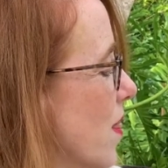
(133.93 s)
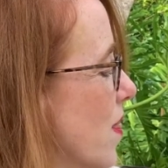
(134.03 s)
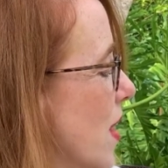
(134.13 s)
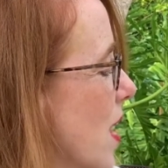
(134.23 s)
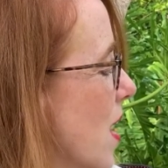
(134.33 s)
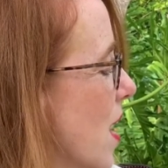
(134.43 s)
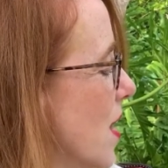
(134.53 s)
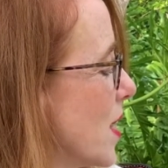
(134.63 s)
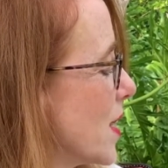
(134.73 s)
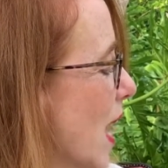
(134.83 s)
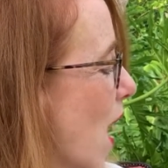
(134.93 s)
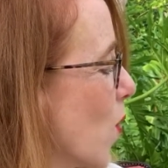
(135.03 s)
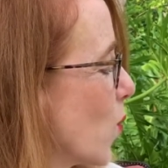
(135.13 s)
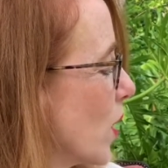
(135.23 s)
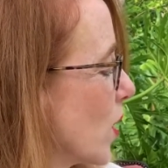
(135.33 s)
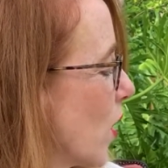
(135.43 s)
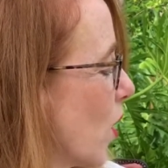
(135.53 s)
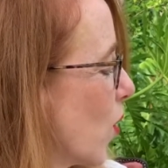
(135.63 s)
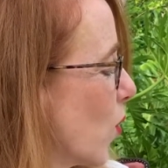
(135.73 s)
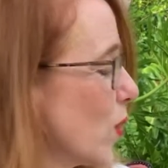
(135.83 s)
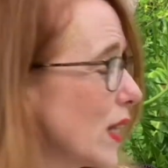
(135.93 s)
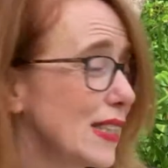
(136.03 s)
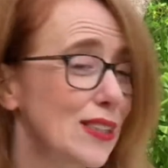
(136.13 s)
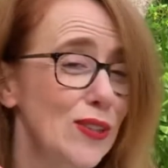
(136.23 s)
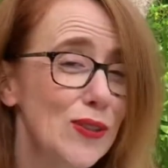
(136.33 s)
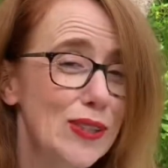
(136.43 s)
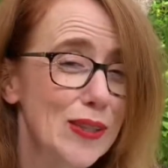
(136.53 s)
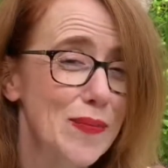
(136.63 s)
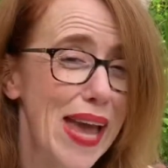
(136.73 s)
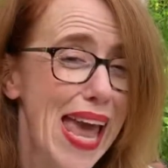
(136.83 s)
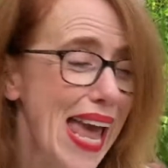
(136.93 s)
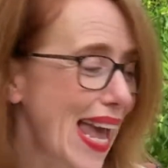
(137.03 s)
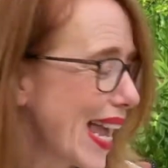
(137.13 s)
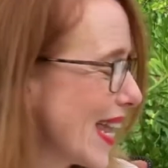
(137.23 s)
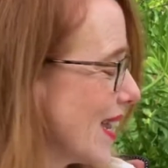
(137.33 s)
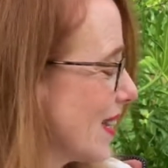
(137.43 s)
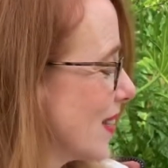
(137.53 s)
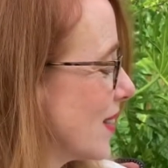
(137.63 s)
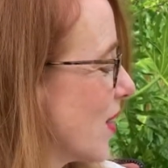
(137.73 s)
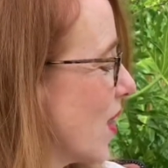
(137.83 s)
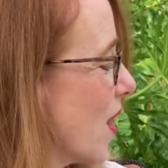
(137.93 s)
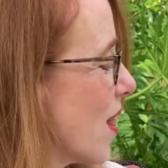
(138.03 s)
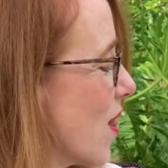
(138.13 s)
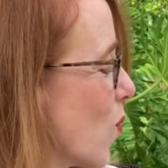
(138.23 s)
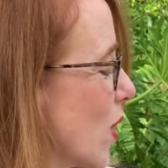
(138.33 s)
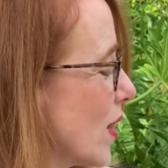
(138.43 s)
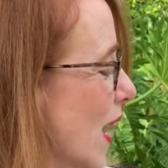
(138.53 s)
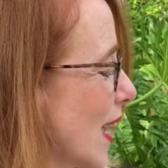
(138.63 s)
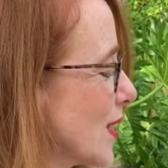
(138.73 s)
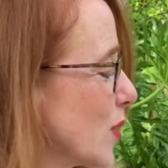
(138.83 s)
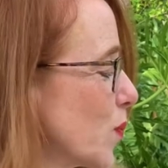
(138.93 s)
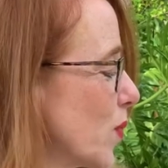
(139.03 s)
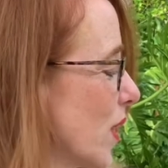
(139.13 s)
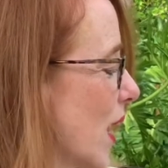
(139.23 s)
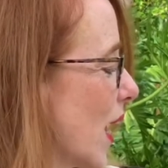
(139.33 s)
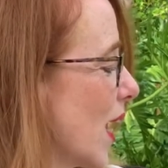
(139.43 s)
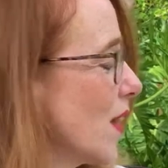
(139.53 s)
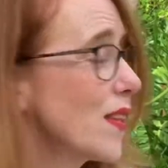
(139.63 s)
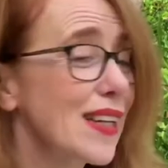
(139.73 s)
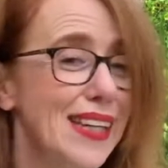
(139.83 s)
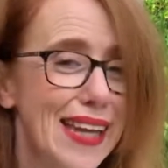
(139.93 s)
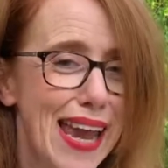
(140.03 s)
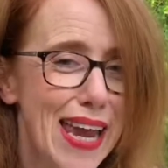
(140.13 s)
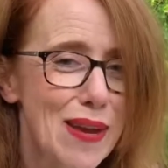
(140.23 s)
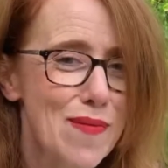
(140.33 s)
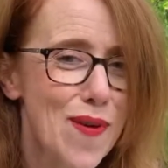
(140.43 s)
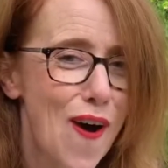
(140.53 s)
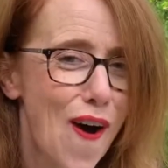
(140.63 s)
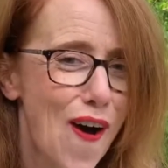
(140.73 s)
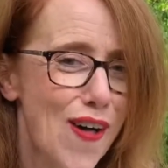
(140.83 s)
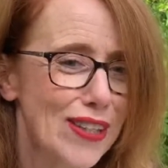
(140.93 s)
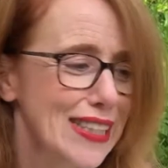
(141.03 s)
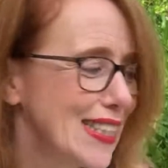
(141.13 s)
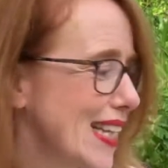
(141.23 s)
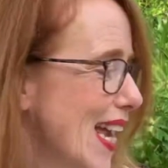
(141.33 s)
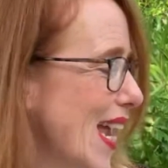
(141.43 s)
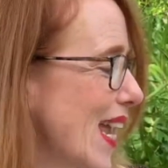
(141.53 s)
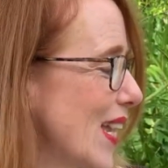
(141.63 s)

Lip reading: Then down we go into some hay. We like to play the game all day.